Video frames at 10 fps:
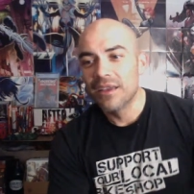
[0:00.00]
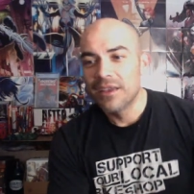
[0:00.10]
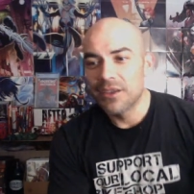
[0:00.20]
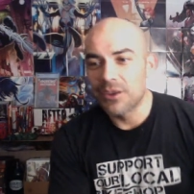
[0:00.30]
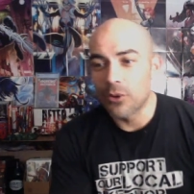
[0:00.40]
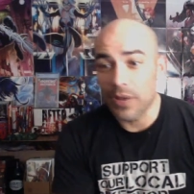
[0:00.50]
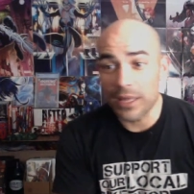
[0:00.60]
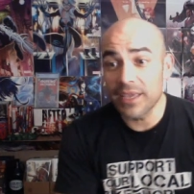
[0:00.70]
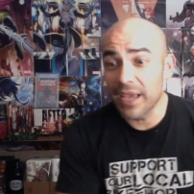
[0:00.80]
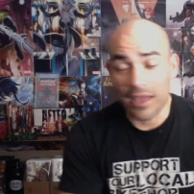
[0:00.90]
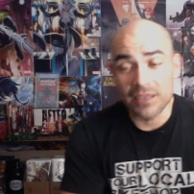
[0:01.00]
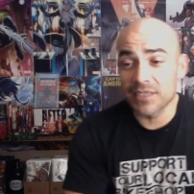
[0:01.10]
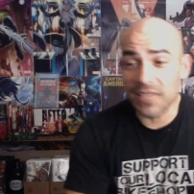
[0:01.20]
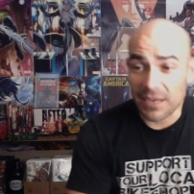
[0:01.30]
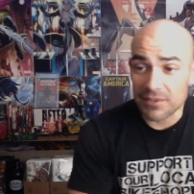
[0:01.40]
You know? Yeah, I wasn't
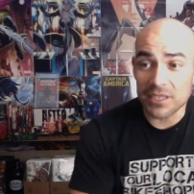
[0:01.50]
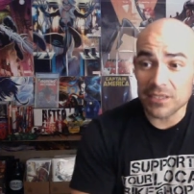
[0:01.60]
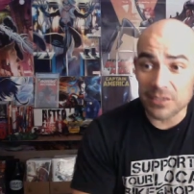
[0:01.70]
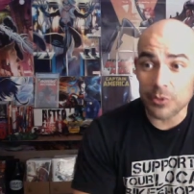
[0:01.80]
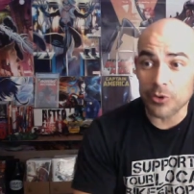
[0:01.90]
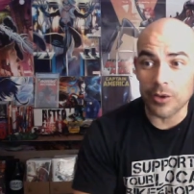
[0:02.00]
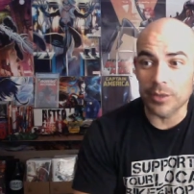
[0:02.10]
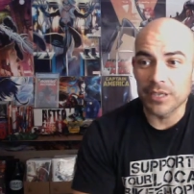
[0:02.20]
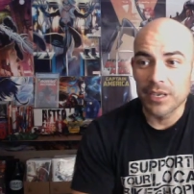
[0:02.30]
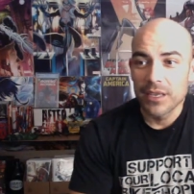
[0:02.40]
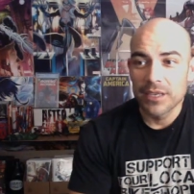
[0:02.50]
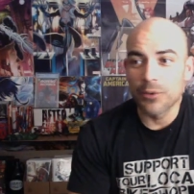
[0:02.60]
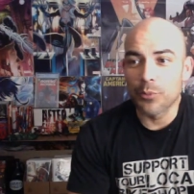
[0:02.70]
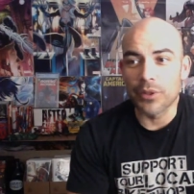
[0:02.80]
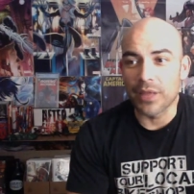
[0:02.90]
saying I've seen some of your comments. You know,
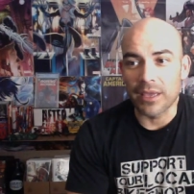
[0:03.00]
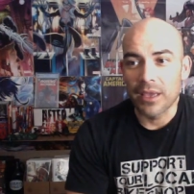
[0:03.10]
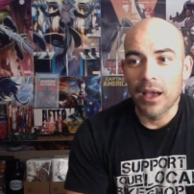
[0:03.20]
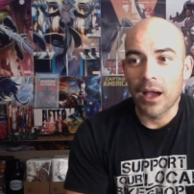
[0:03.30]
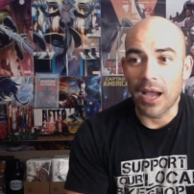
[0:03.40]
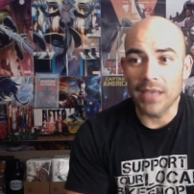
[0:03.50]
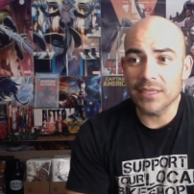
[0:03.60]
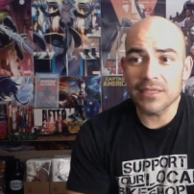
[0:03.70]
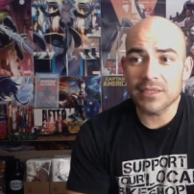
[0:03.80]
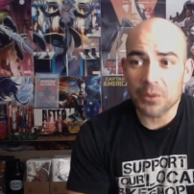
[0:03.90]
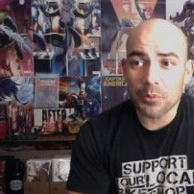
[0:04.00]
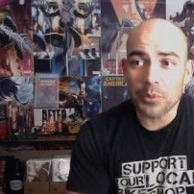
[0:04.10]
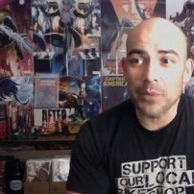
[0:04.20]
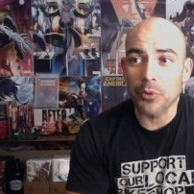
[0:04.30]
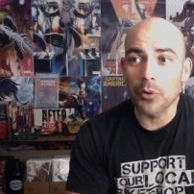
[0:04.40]
but like, I see some
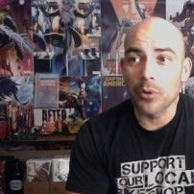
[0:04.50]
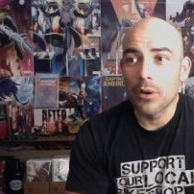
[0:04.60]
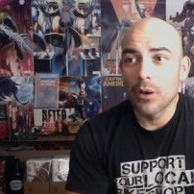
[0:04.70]
people